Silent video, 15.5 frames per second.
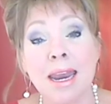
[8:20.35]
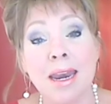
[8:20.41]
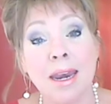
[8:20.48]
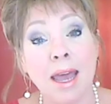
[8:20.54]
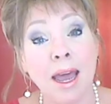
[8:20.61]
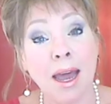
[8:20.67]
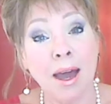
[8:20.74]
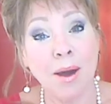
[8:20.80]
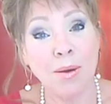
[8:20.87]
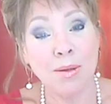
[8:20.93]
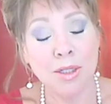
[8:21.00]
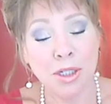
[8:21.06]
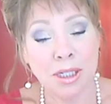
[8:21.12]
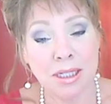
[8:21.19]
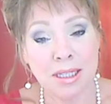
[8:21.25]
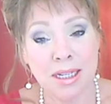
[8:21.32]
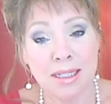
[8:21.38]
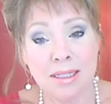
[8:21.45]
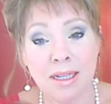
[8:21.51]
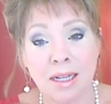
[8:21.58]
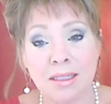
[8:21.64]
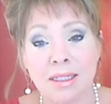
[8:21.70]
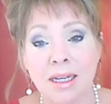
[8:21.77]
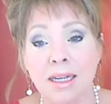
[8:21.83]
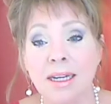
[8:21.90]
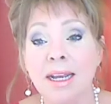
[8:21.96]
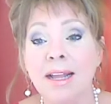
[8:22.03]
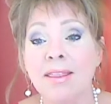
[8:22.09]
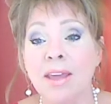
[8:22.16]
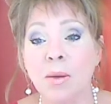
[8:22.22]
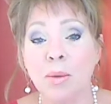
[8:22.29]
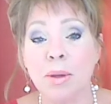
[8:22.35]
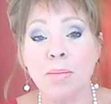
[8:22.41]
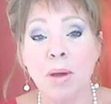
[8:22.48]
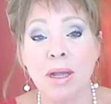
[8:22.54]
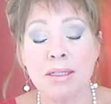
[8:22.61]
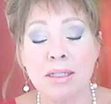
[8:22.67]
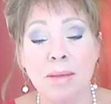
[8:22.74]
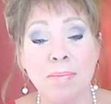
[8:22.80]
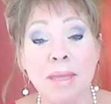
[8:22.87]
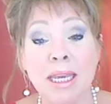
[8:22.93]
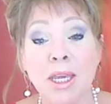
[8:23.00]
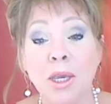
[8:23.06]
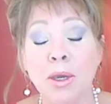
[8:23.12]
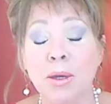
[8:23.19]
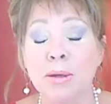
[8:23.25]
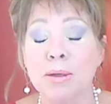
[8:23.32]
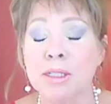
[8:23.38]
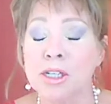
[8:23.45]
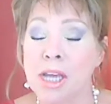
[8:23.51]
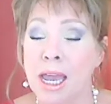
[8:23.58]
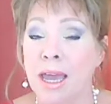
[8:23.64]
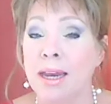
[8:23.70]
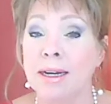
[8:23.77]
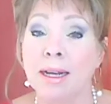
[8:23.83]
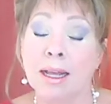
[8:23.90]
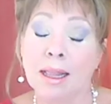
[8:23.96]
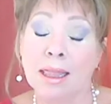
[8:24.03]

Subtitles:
and now she's insulted that we bought something huge, and